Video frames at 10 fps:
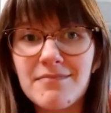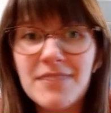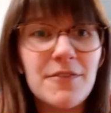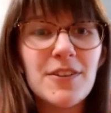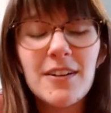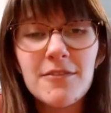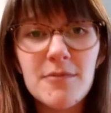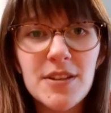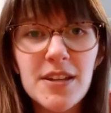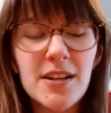if you're not
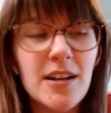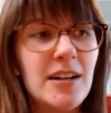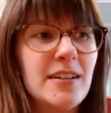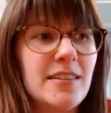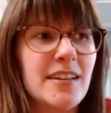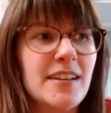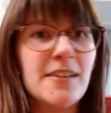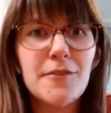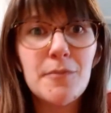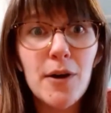familiar, the idea
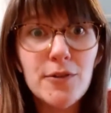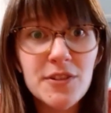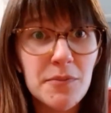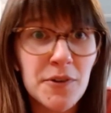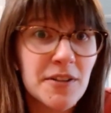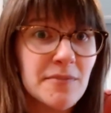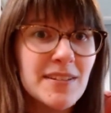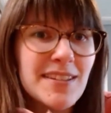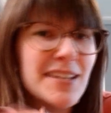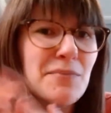of a post-mortem
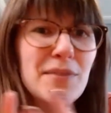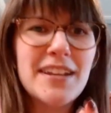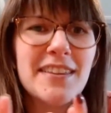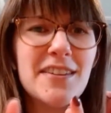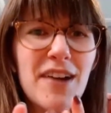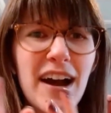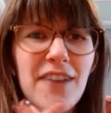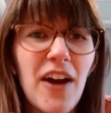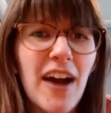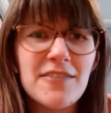is like a meeting that you
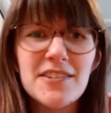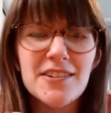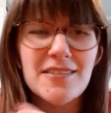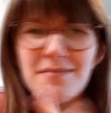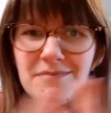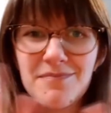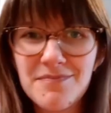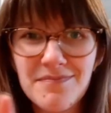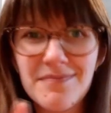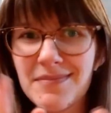have after
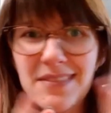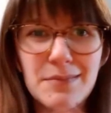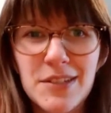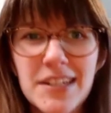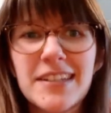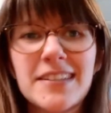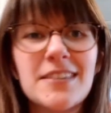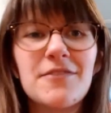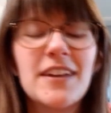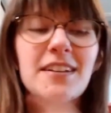some shit hits
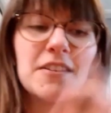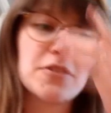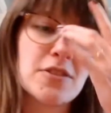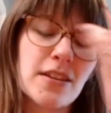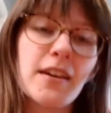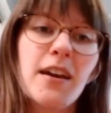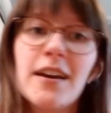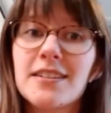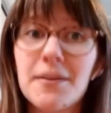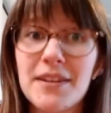the fan. Usually
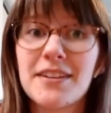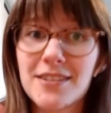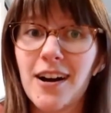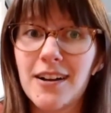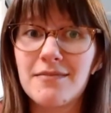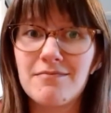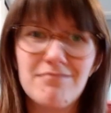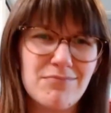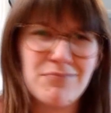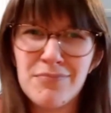something has gone
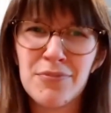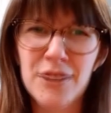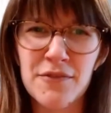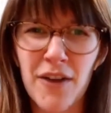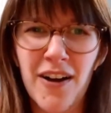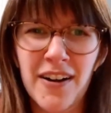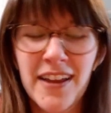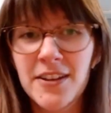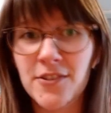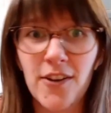pretty wrong
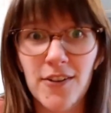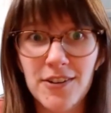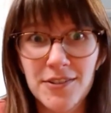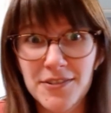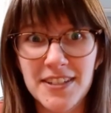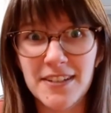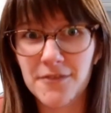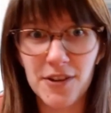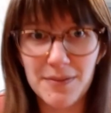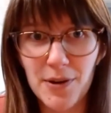and you're all called in
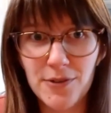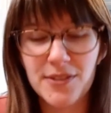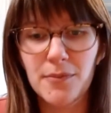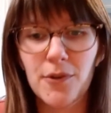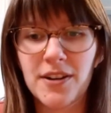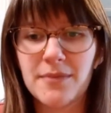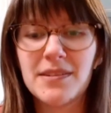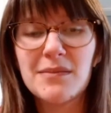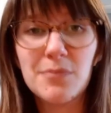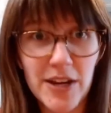for a post-mortem
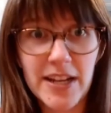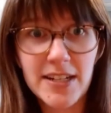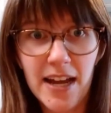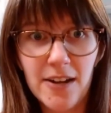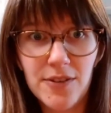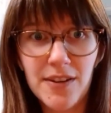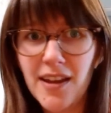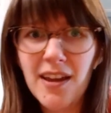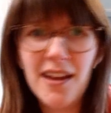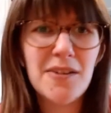to break down
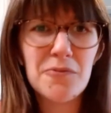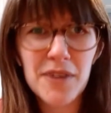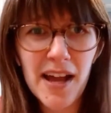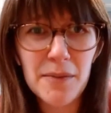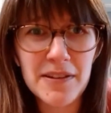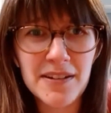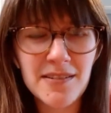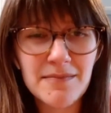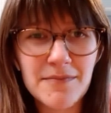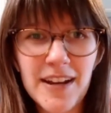what happened,
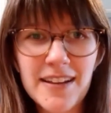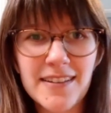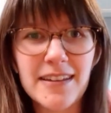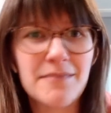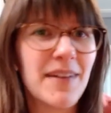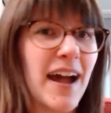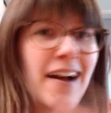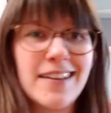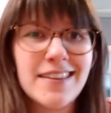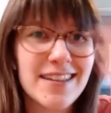right? Like,
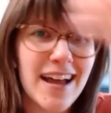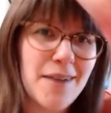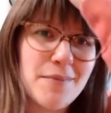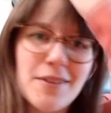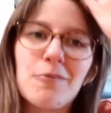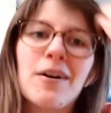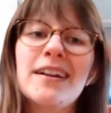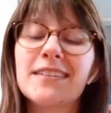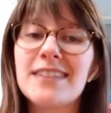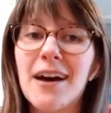how did this happen? Why
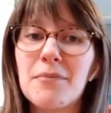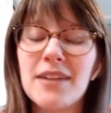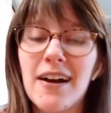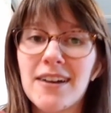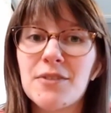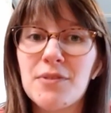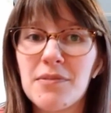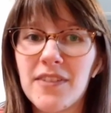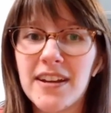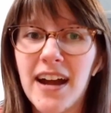did this happen? How can we
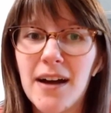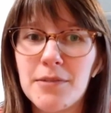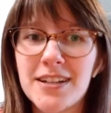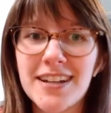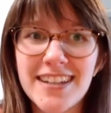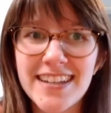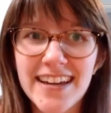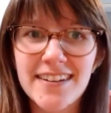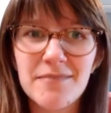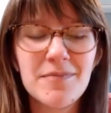prevent it happening
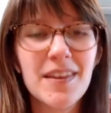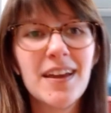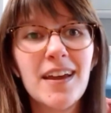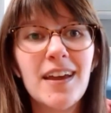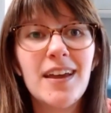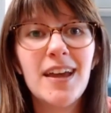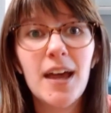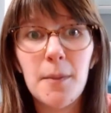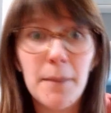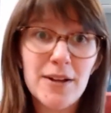again?
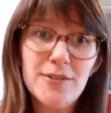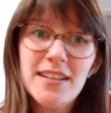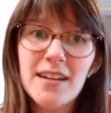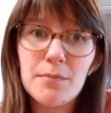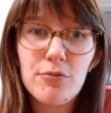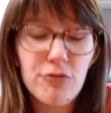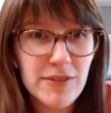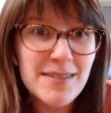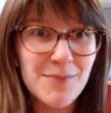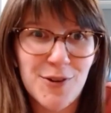By holding a
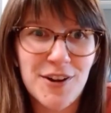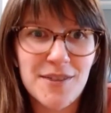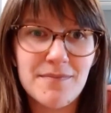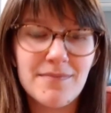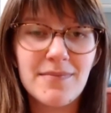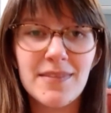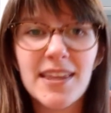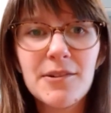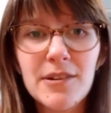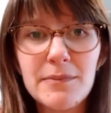pre-mortem,
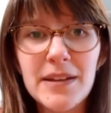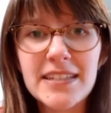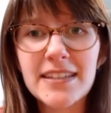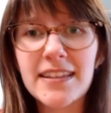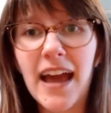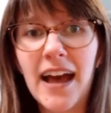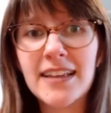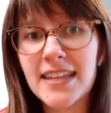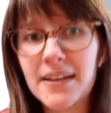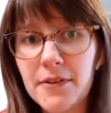they were basically
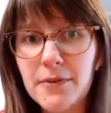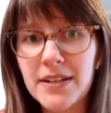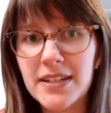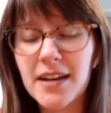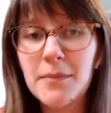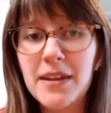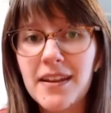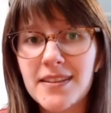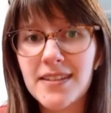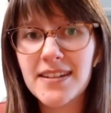asking everyone to come in
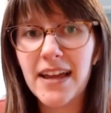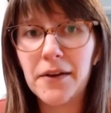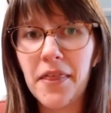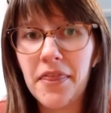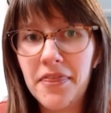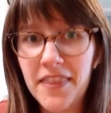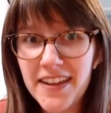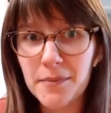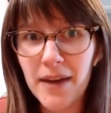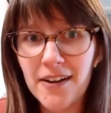and sit down and
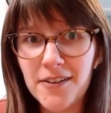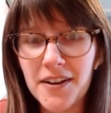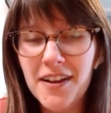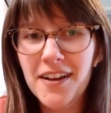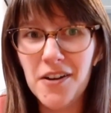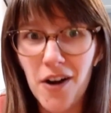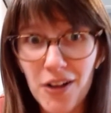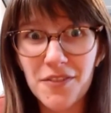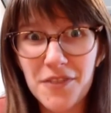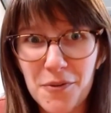think about
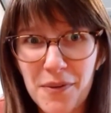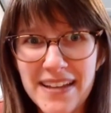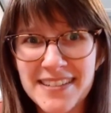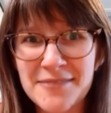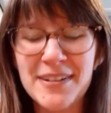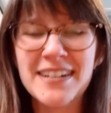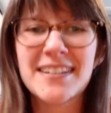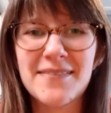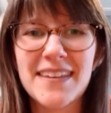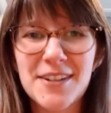all of the ways in which
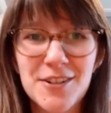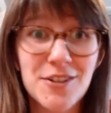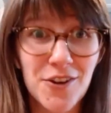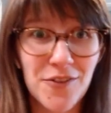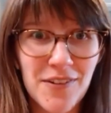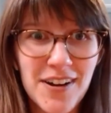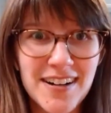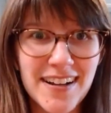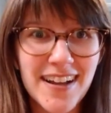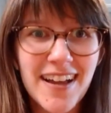something could go
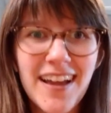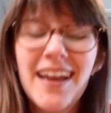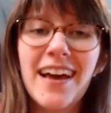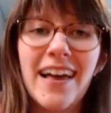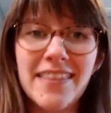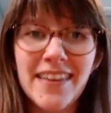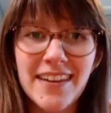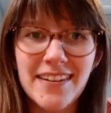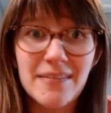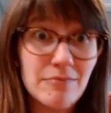wrong and
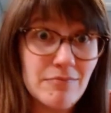then